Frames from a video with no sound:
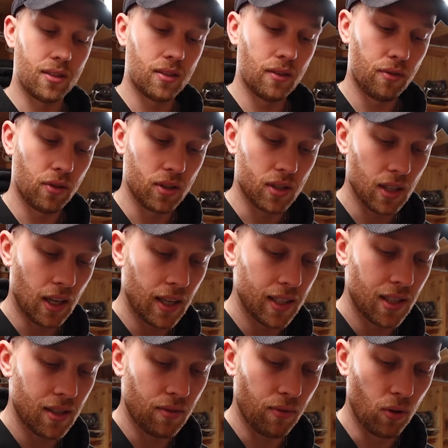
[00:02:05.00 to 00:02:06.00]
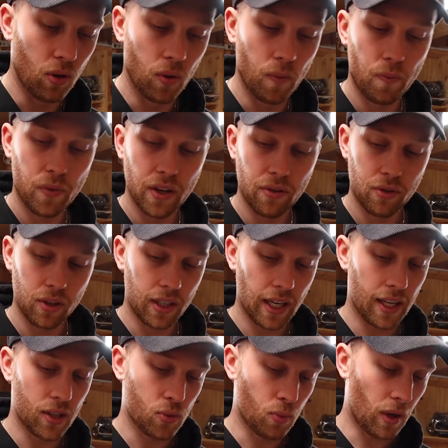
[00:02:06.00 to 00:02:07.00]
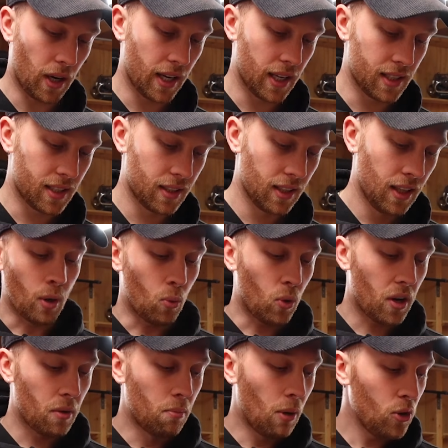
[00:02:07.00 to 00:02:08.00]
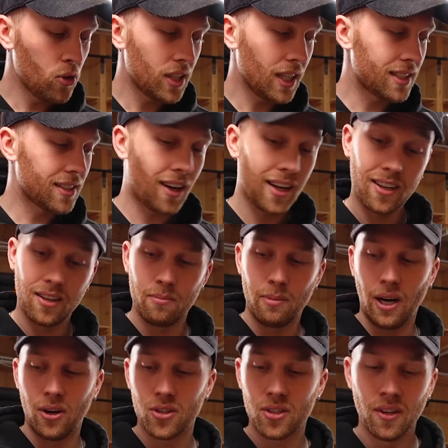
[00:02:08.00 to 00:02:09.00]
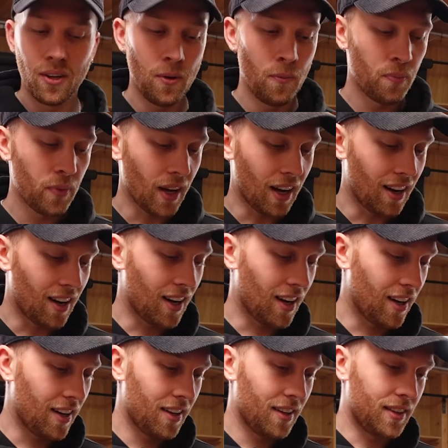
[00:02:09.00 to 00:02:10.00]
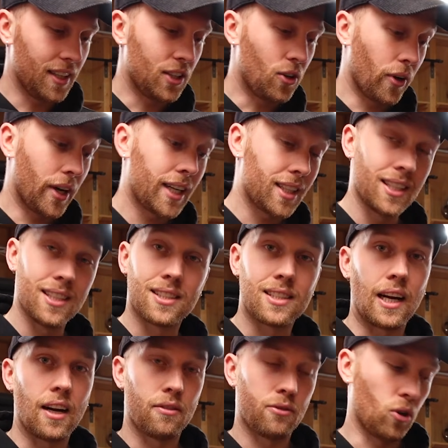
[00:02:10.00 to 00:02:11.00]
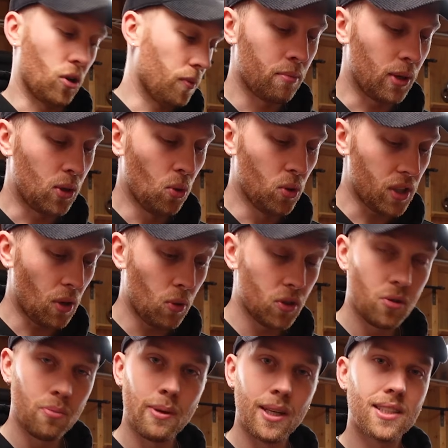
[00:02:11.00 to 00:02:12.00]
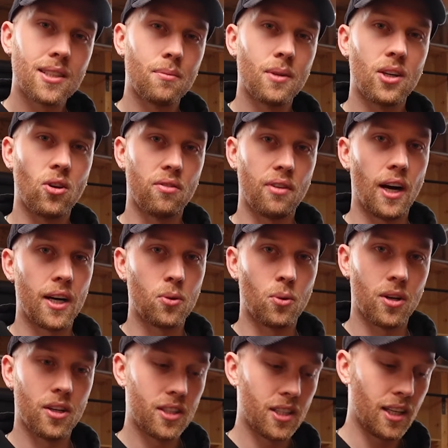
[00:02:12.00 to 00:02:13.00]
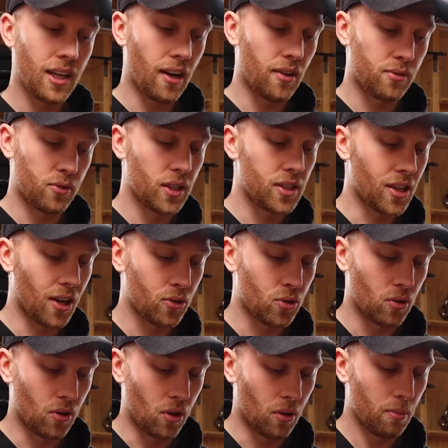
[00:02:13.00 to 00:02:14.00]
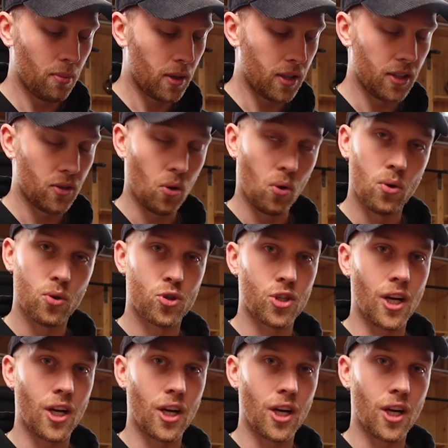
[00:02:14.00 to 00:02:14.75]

in different sizes for different gauge wires. But what I'm most excited about are the connectors that I've got. Because I want to build something of high quality, I've reached out to a company called